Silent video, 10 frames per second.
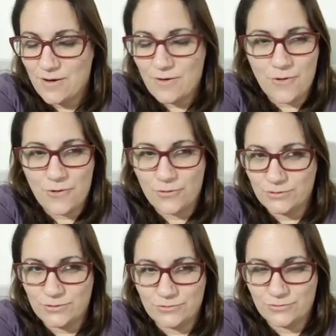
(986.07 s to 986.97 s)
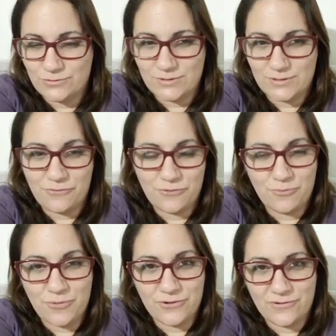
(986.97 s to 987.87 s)
a whole new
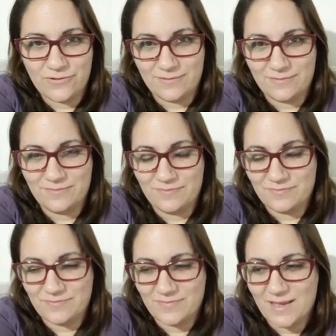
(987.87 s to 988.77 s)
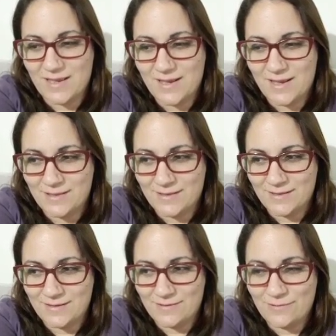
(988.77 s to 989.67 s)
different person,
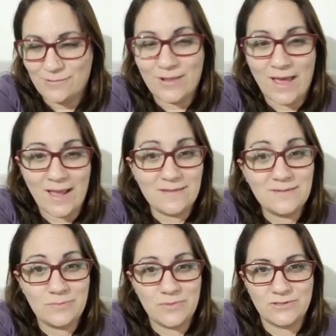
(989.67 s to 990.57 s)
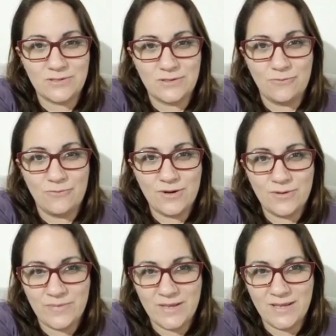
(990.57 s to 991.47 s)
and you like this person, you want
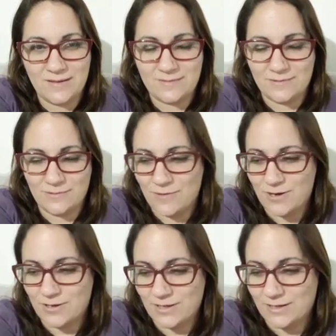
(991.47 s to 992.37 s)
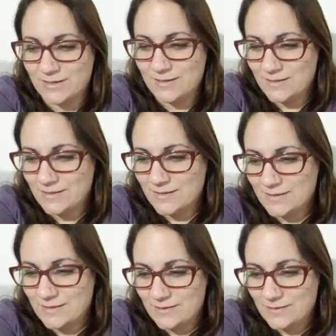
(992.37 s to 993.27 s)
to be it, you want
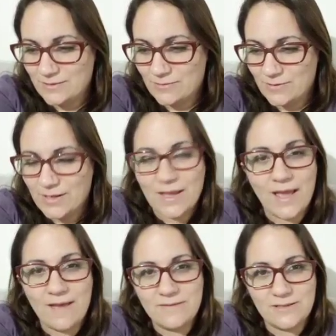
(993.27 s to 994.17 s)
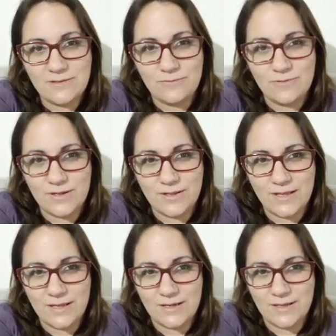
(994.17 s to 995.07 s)
to have it, you want to
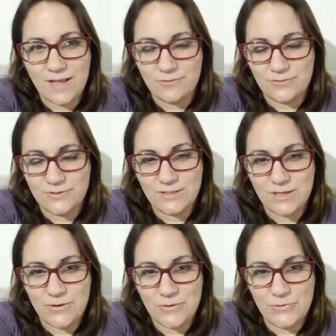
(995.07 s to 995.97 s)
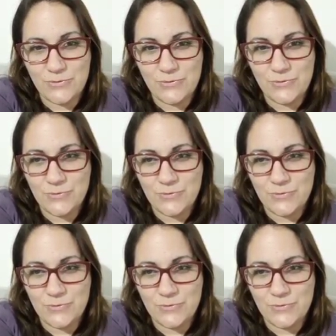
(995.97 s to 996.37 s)
let it out. So